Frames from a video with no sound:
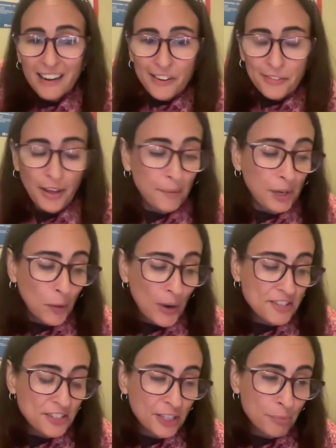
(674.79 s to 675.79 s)
A
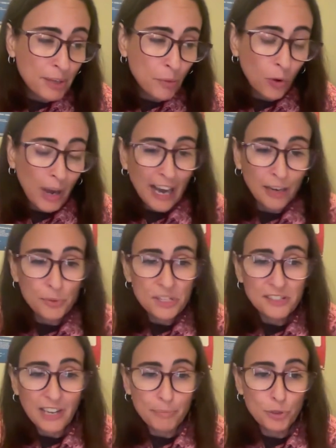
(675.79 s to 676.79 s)
question could be, well, how do we
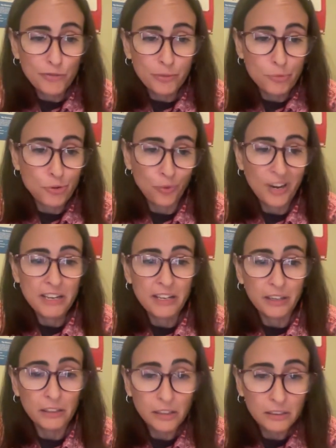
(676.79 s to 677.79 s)
stop you from
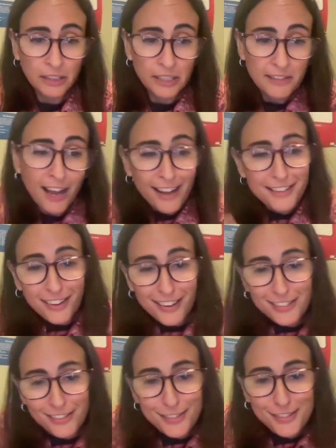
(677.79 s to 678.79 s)
drinking? Like, it
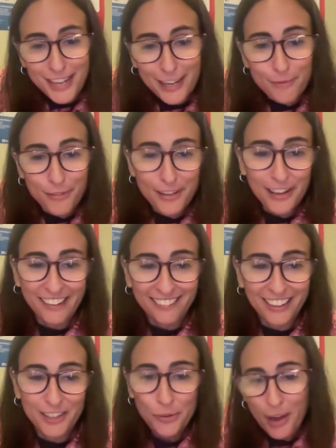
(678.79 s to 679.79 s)
does the same thing.
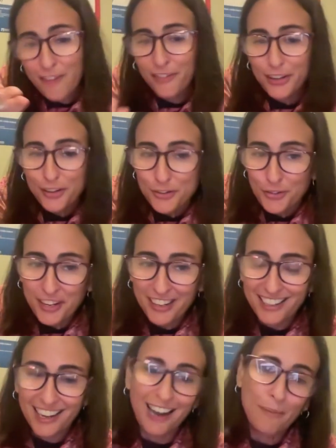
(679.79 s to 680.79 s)
Like, you having a
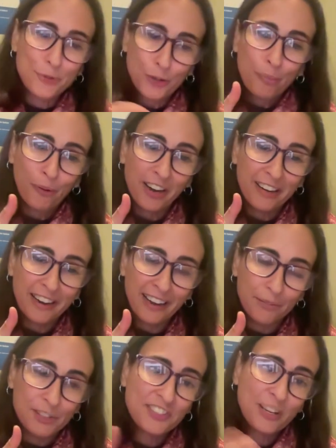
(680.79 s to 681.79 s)
drink calms your brain
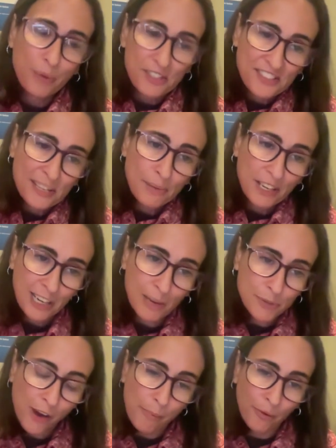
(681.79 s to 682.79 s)
down the same way stimming
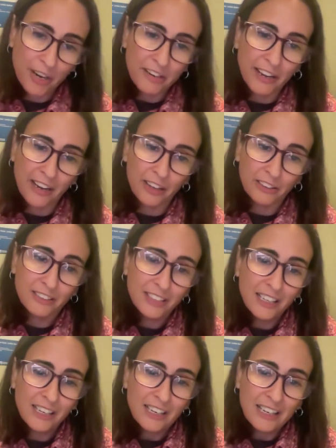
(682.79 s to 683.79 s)
calms our brain down.
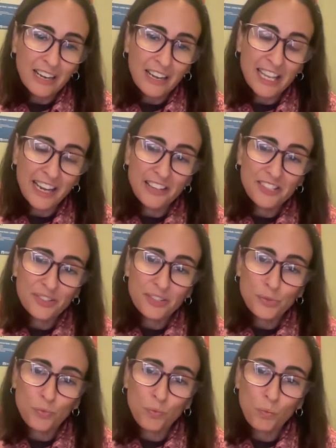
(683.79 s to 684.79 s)
And the answer
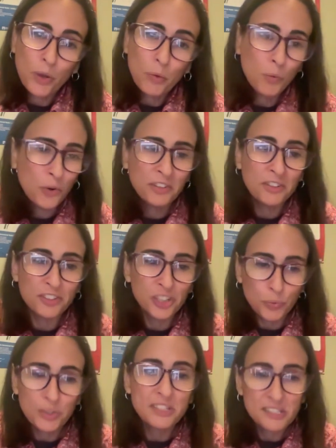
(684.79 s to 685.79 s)
is we wouldn't.
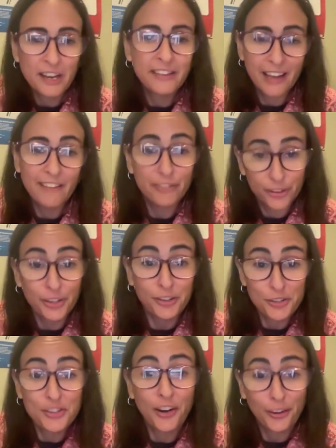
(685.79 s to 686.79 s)
You would decide that for
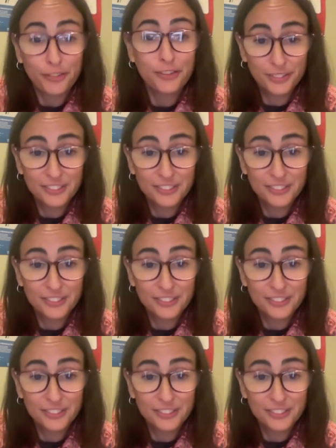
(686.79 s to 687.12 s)
yourself.